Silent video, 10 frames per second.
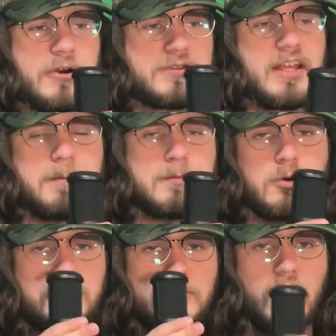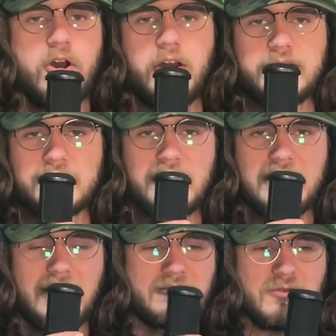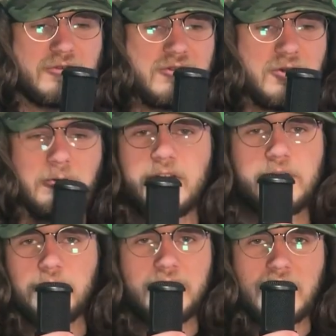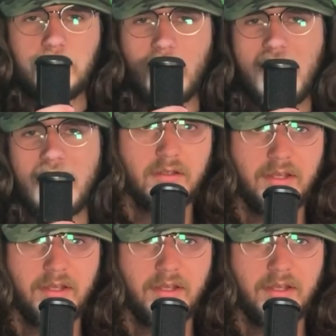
type move Taunt, like I just don't understand why.